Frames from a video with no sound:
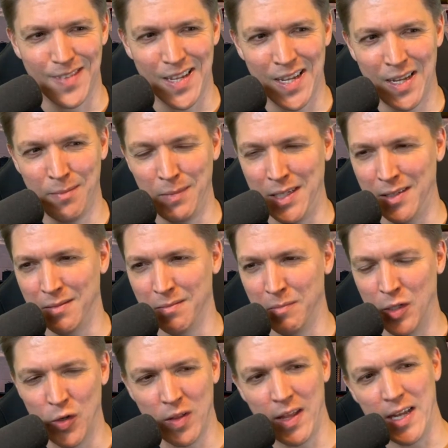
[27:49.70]
I mean,
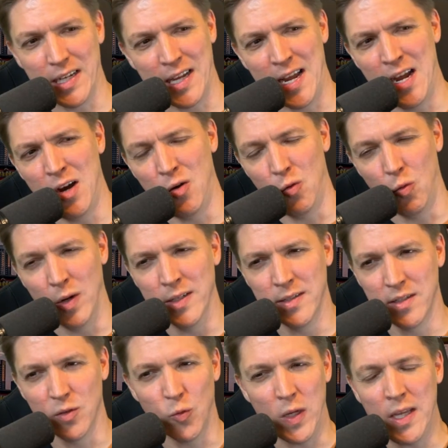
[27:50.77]
milk that cow
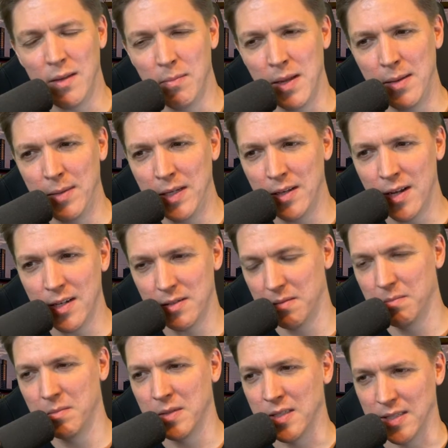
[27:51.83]
once a week, maybe, not
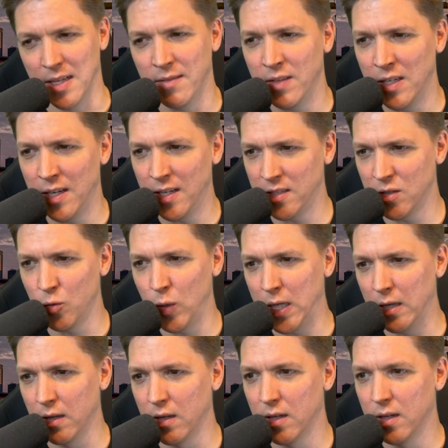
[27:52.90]
7 days a
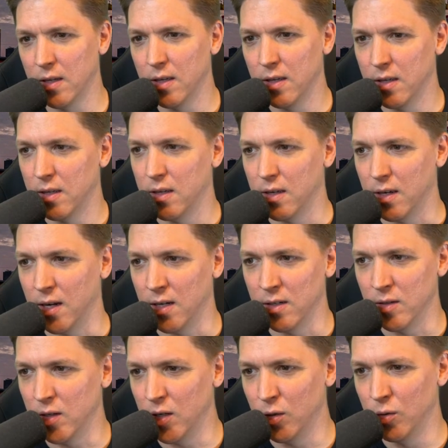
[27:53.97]
week. I
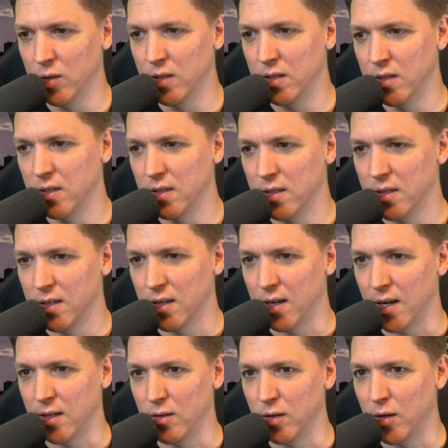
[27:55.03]
don't know.
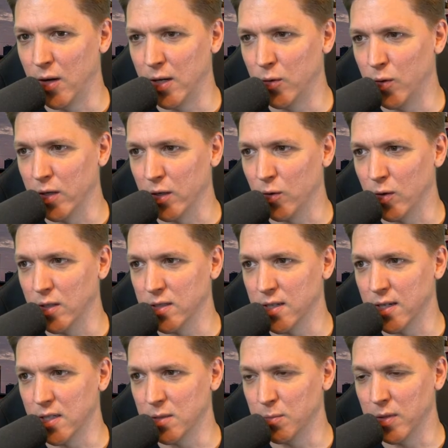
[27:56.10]
I don't want to
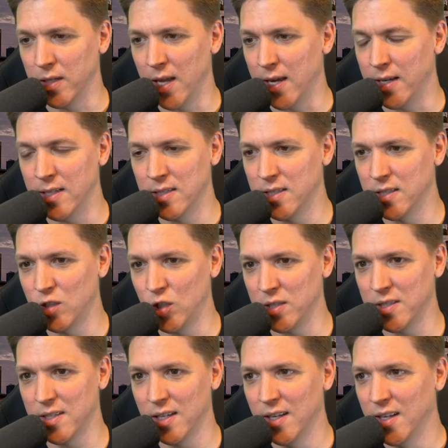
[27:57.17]
criticize, but yeah, it's
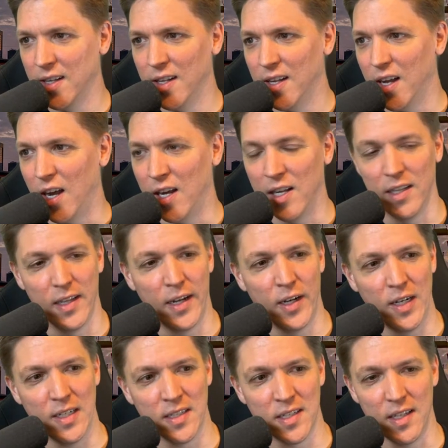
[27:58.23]
just a
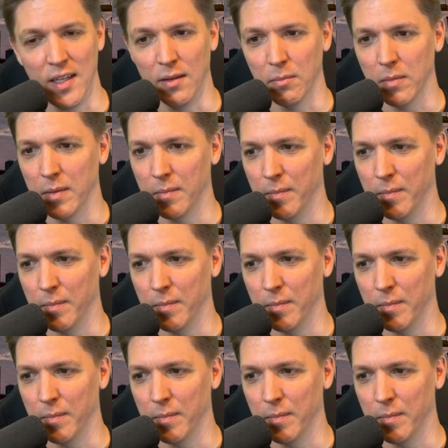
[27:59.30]
hilarious theme.